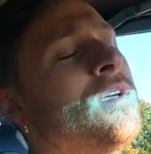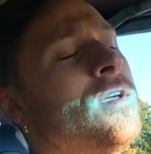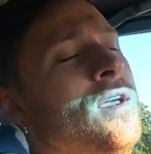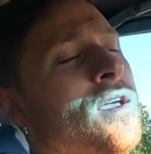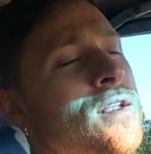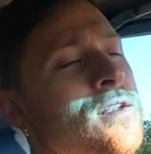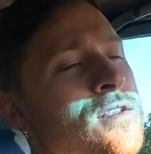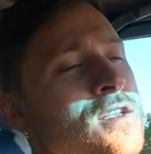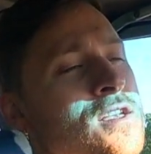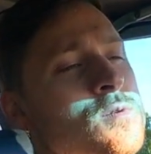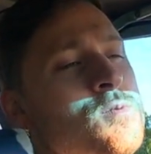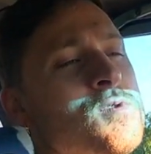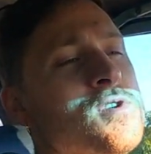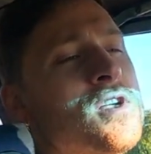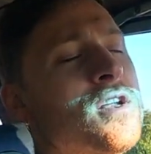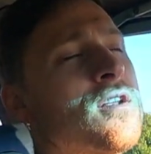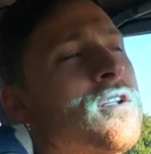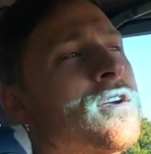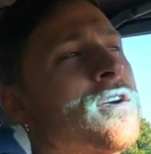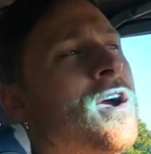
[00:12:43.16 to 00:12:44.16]
and this
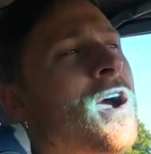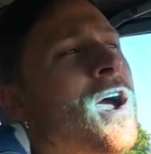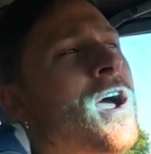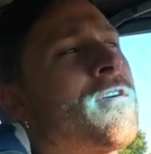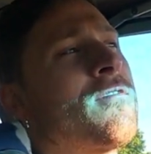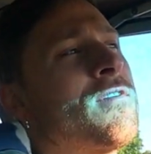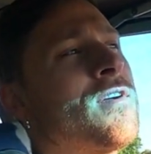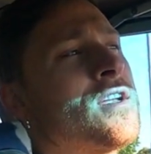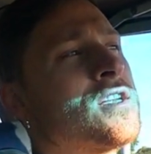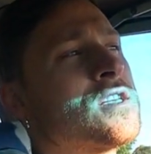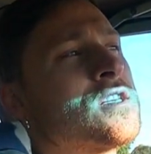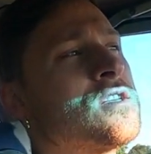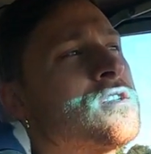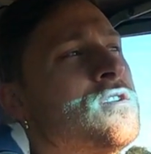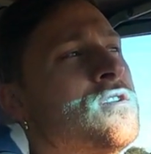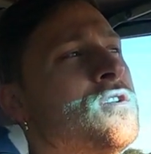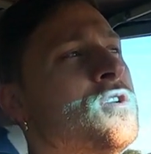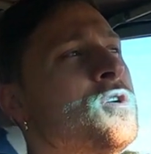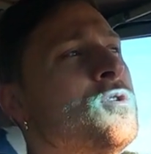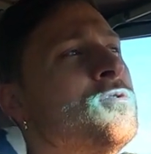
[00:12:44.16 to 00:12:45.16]
particular car was
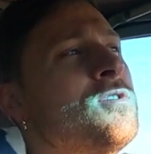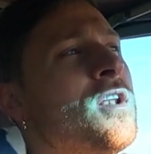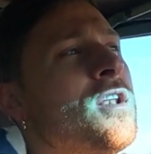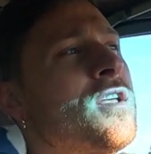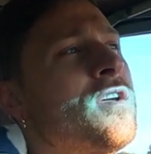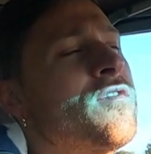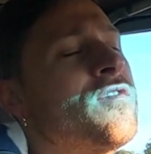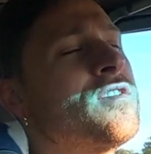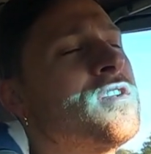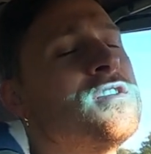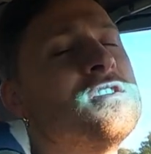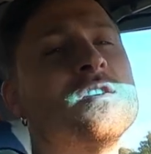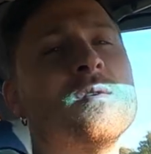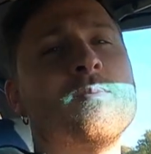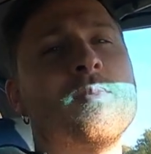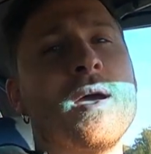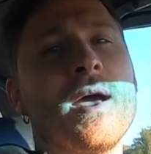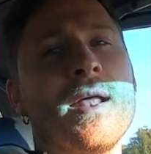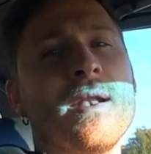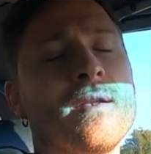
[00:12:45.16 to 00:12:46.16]
new delivered in
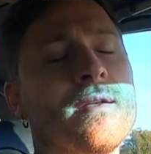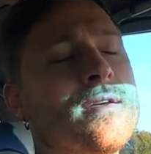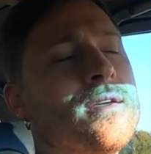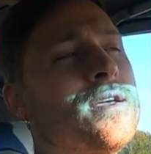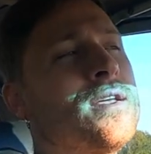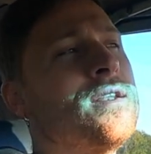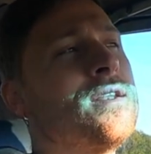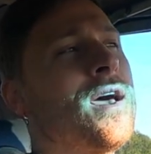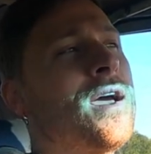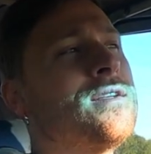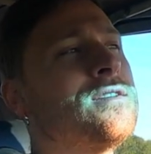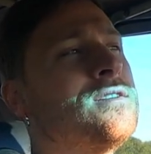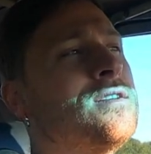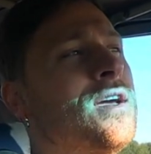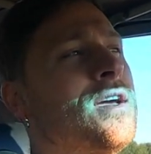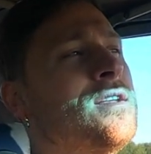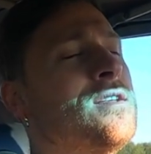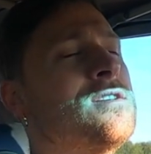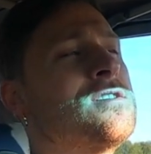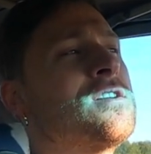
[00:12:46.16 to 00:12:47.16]
Japan in
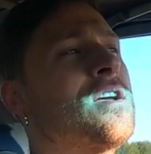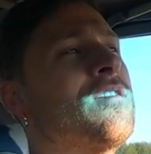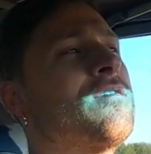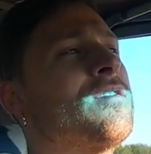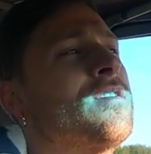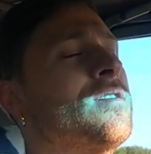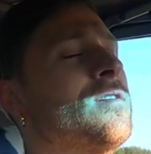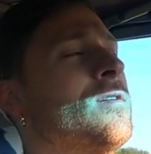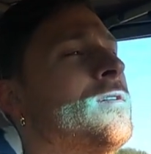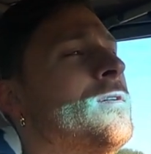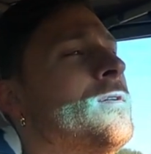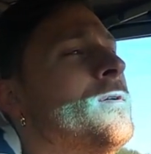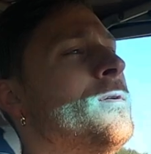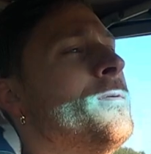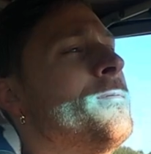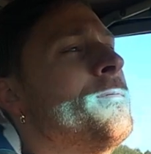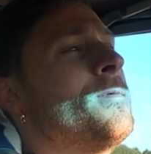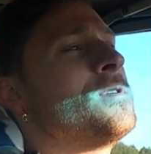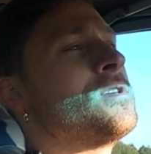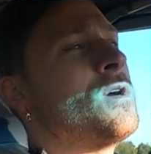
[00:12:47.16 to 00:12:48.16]
1987,
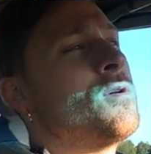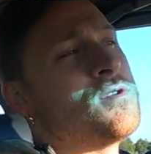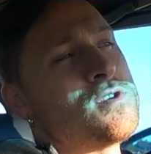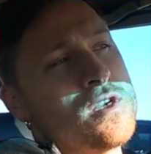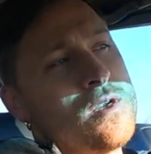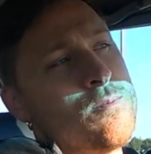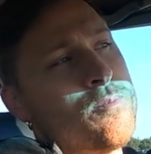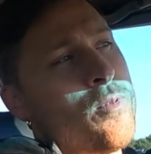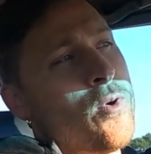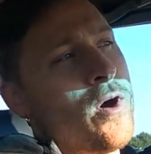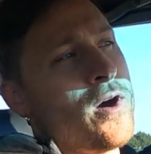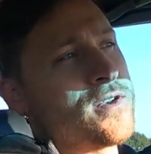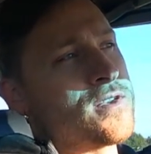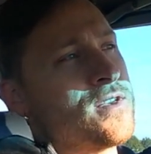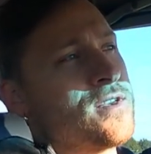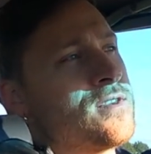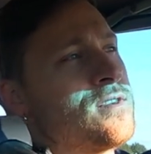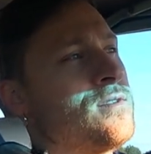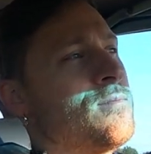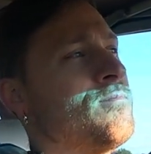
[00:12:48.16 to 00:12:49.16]
so it's
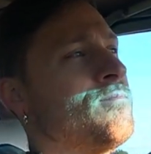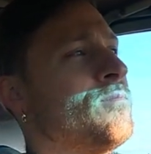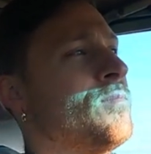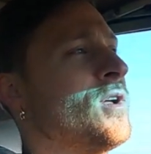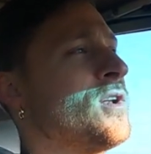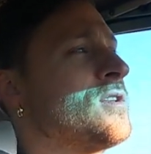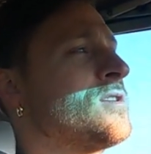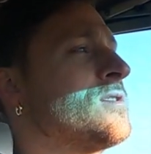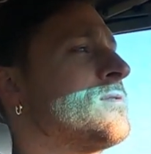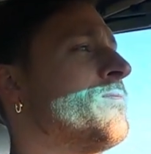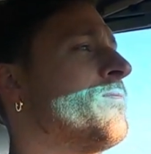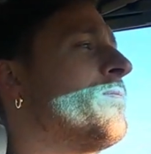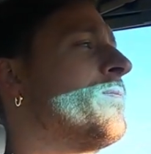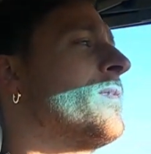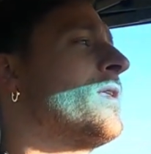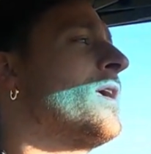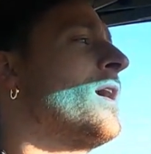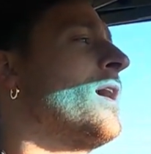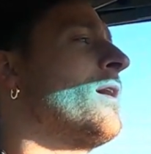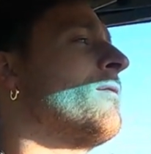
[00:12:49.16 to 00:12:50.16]
imported. But
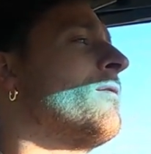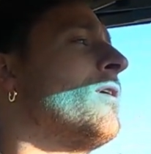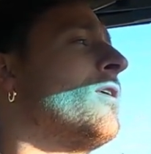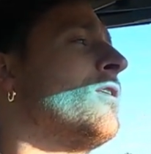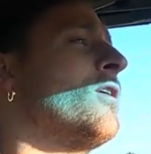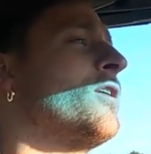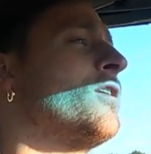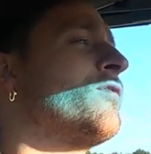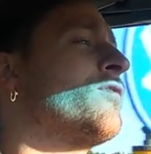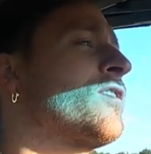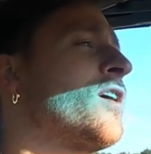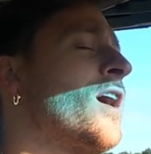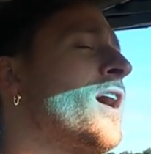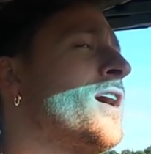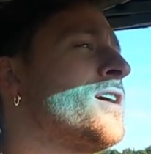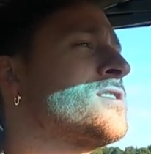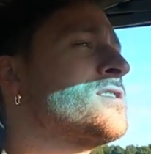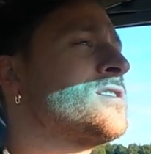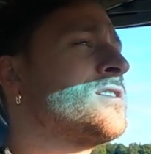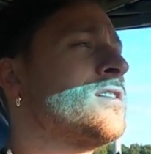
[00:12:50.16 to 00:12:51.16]
yeah, a lot of
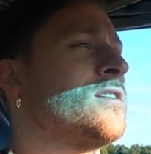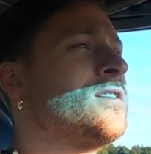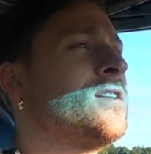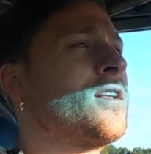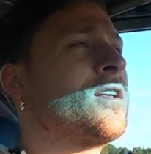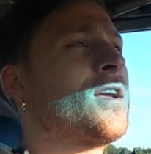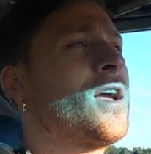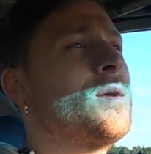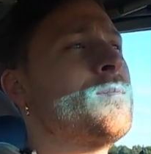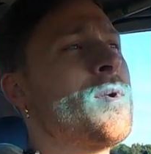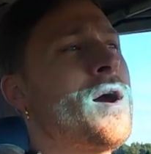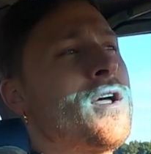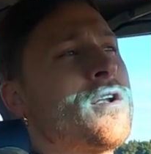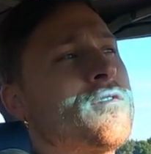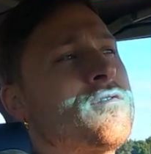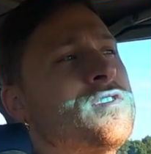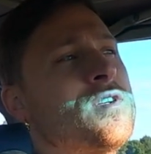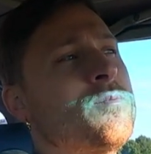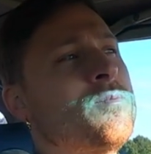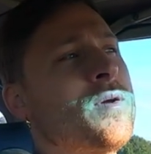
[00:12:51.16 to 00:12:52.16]
cars that came out
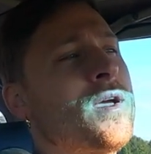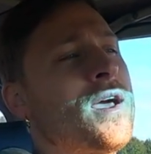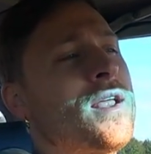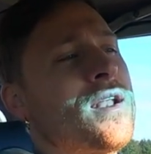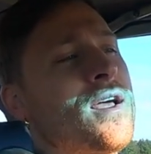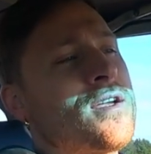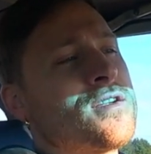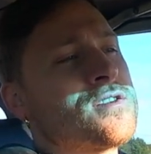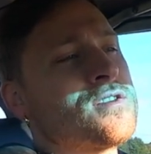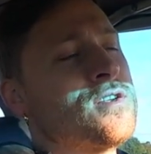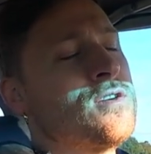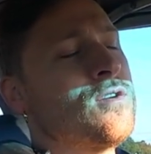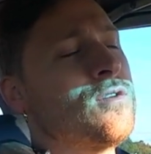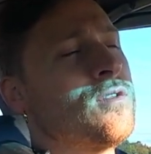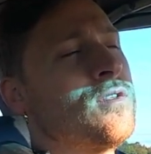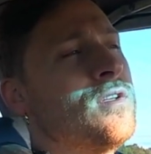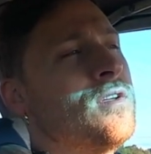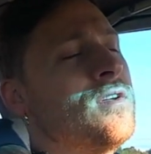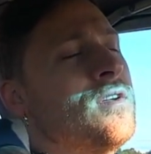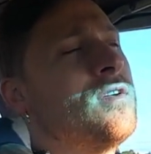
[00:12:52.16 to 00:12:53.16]
of Japan are
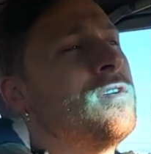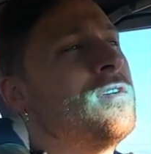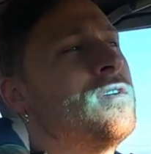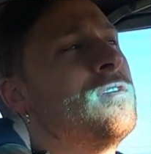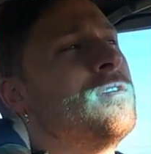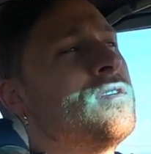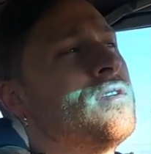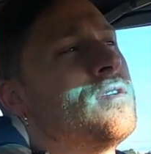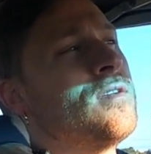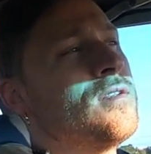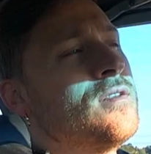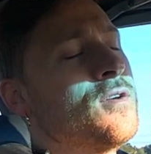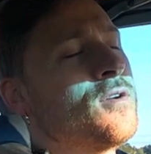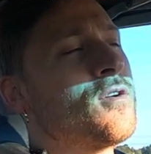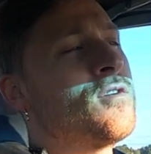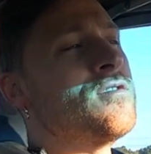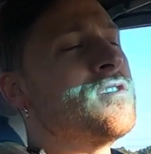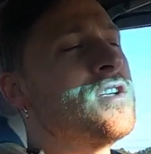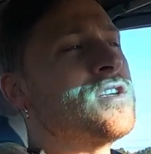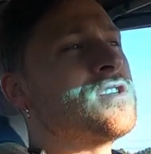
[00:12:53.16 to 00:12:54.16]
still, the
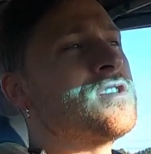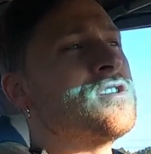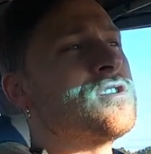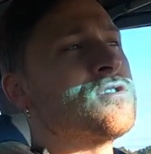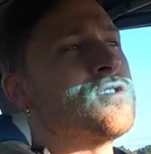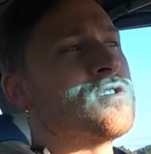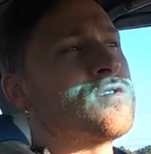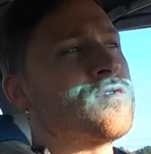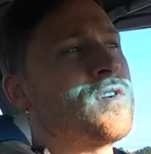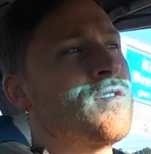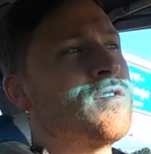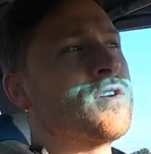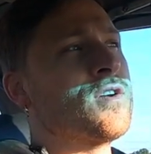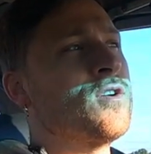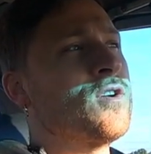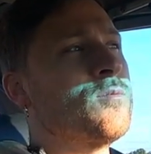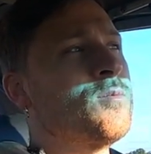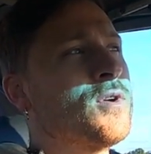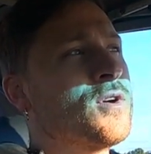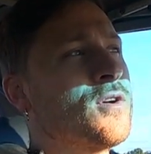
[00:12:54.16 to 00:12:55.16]
condition is just very
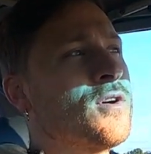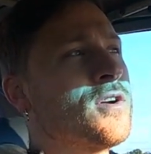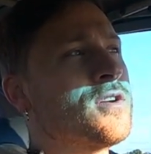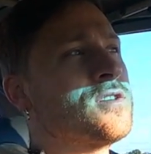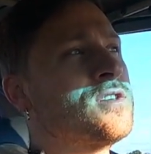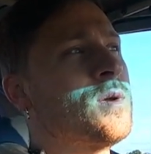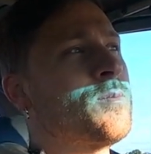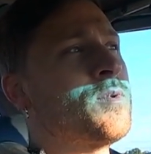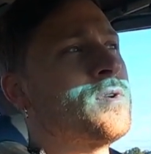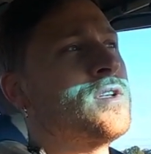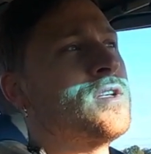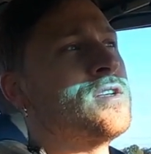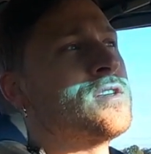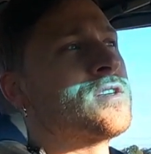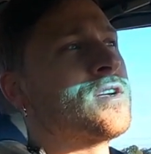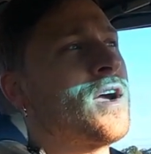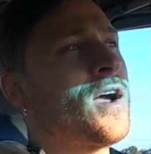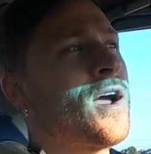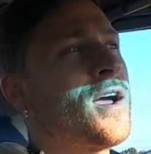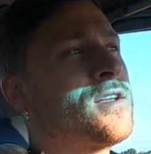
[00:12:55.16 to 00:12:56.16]
good, because
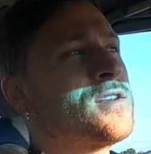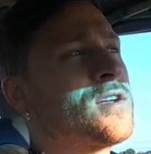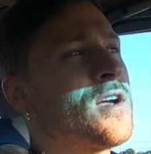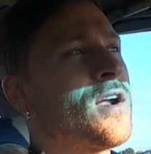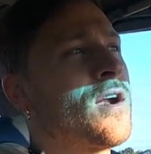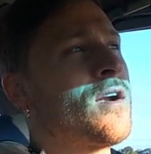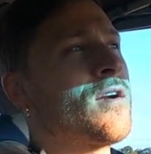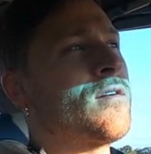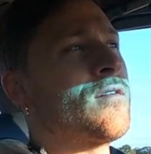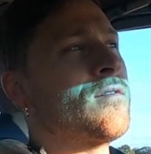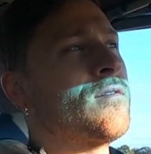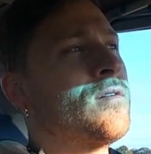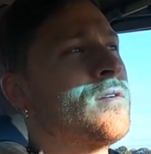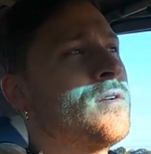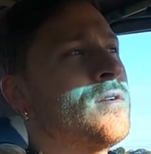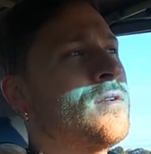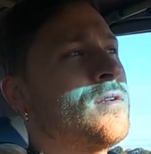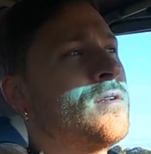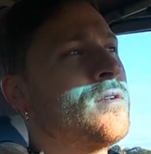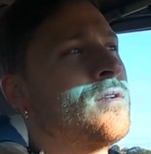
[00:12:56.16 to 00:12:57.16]
Japanese guys
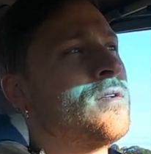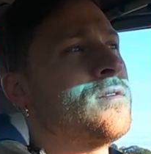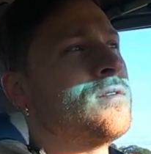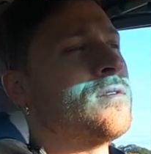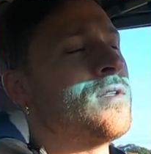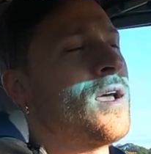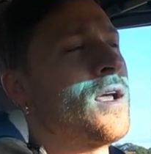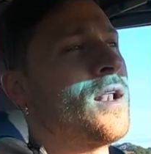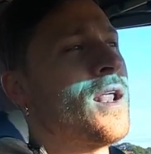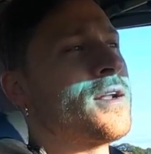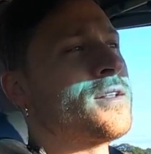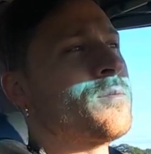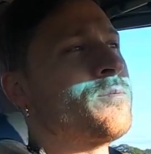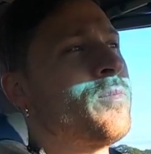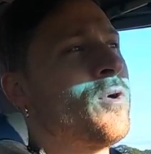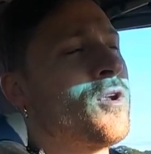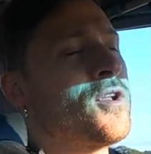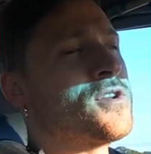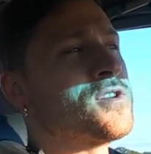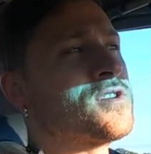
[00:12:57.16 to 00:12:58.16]
they like to
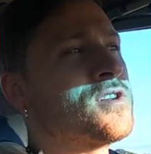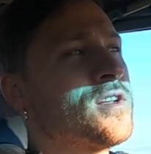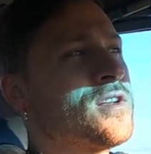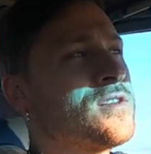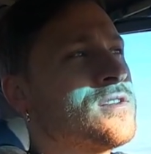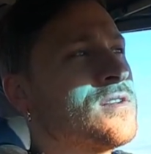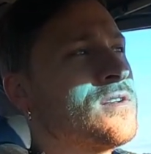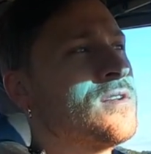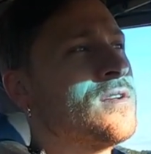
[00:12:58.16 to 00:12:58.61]
polish it,